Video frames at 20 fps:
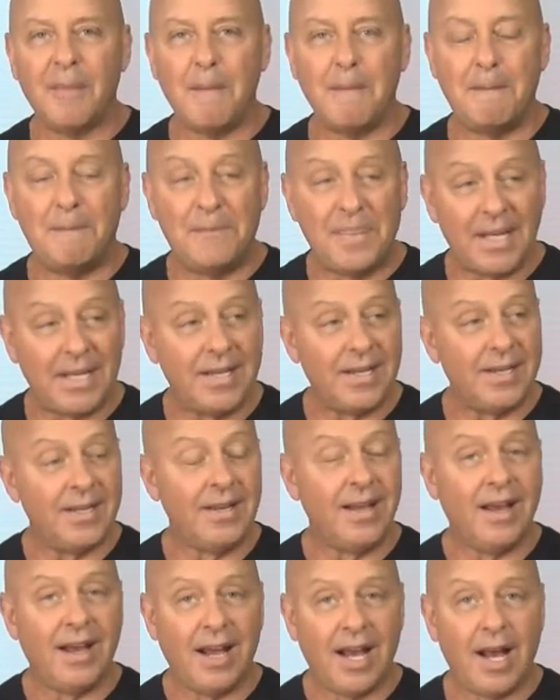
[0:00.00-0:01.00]

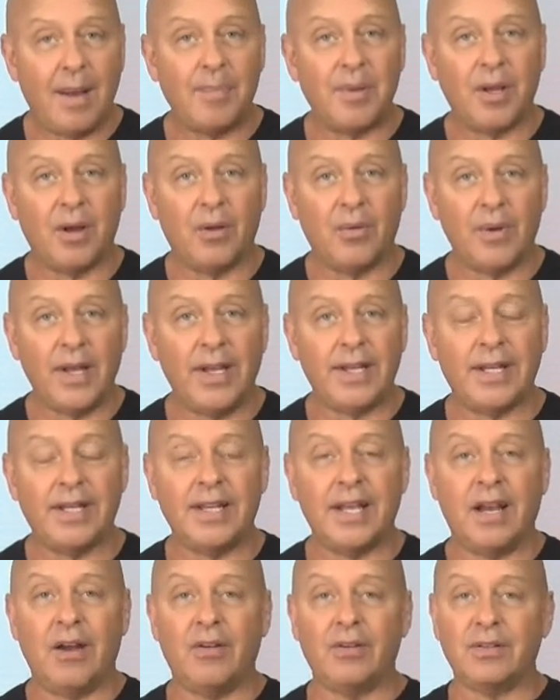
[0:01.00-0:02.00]
Be happy already.
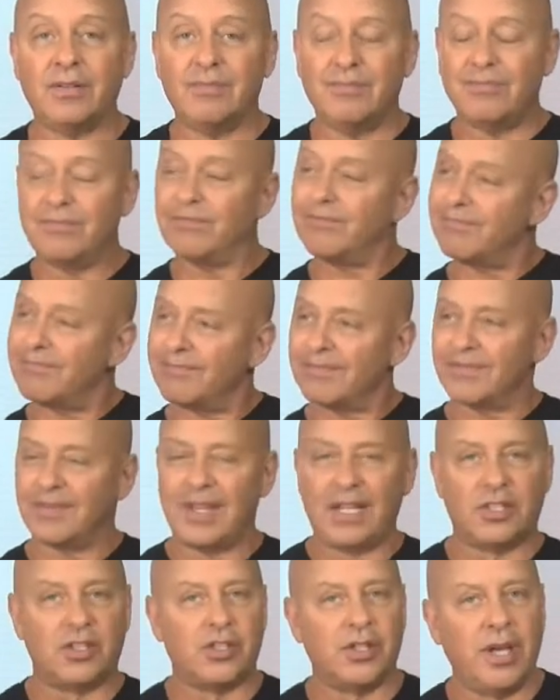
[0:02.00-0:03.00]
Now,
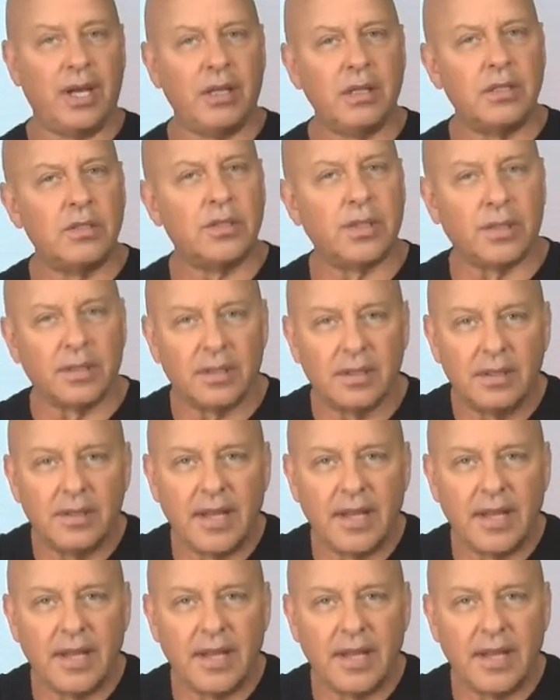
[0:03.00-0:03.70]
that's challenging.